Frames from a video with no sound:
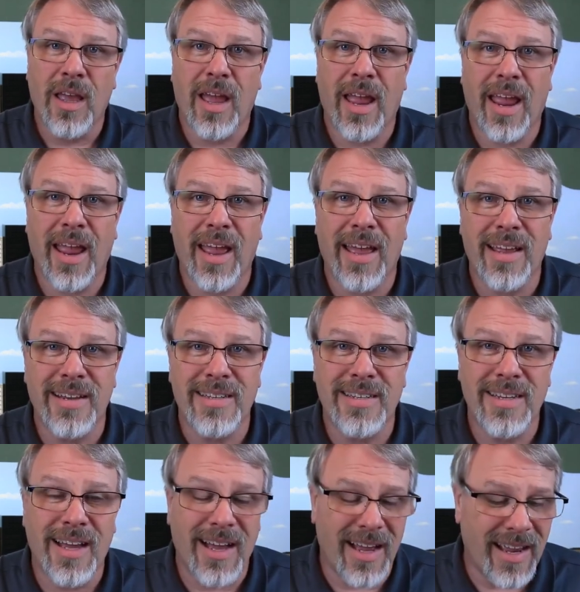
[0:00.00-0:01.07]
and
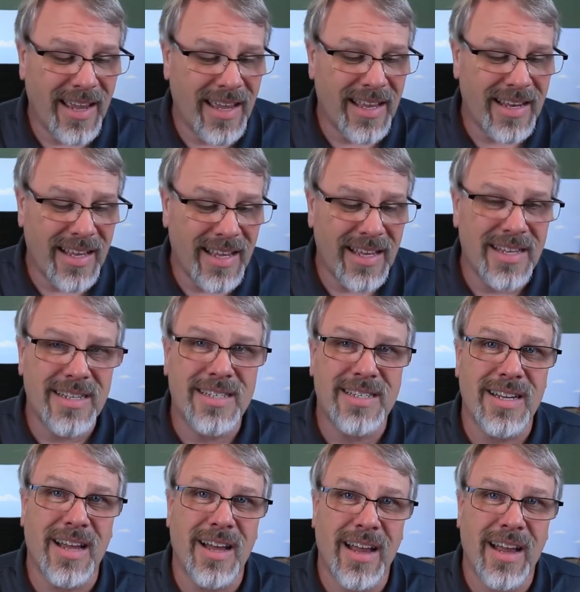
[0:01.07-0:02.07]
it is